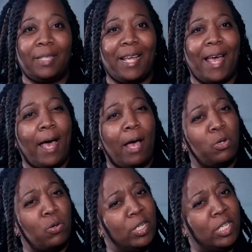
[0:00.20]
how
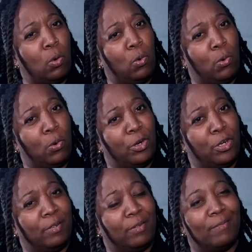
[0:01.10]
to record
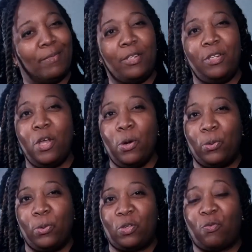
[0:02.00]

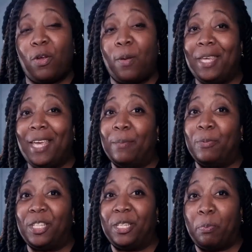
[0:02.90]
notes from the
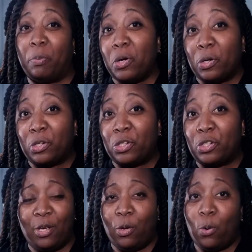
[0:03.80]
Ableton
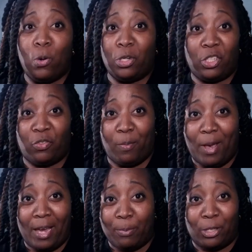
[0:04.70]
Push or just from
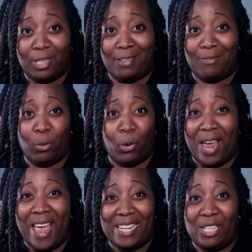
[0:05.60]
Ableton or
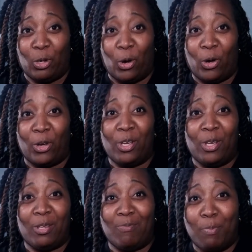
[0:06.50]
any DAW
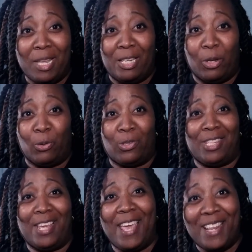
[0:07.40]
MIDI notes
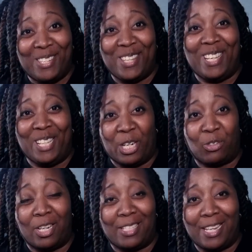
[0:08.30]
into the
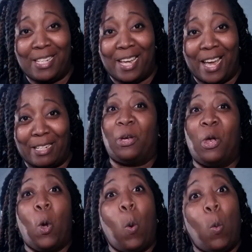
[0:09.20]
Elektron Syntakt.
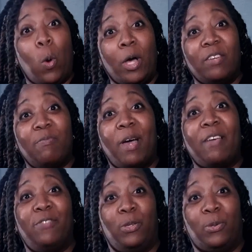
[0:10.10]
One of my
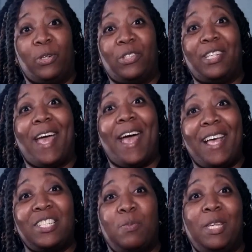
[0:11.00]
viewers
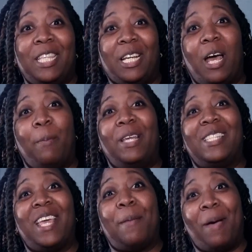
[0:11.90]
asked me in the
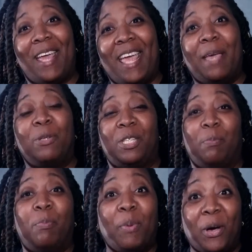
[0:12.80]
comments in my
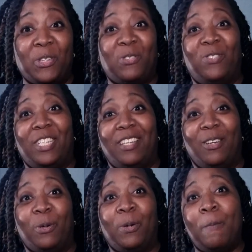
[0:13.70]
Ableton Boss
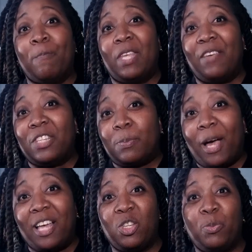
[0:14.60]
video if it's
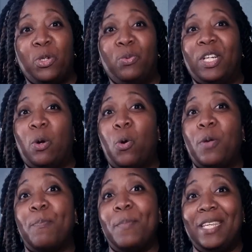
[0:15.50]
possible to record
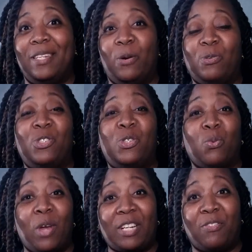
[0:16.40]
MIDI notes
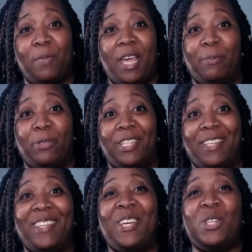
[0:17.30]
direct from
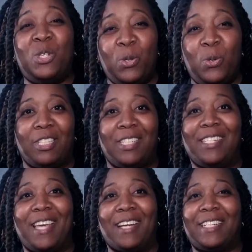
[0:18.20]
Ableton to
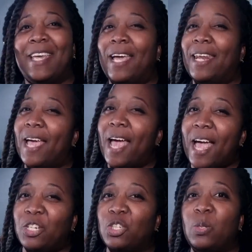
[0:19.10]
Syntatkt, and I
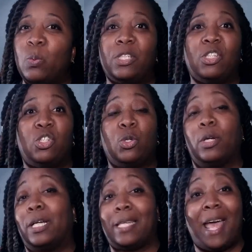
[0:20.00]
actually wasn't sure
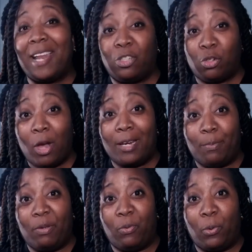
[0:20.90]
because I hadn't tried it
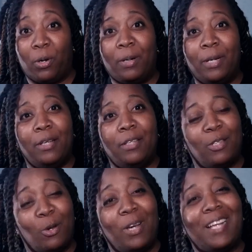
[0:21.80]
before.
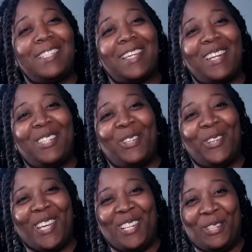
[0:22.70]
So I decided to
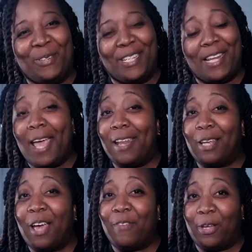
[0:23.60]
look into it and
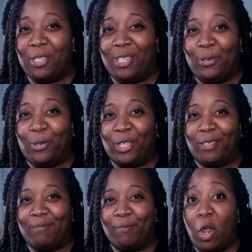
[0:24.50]
I found a solution.
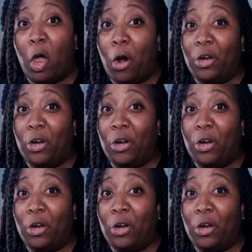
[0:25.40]
Are you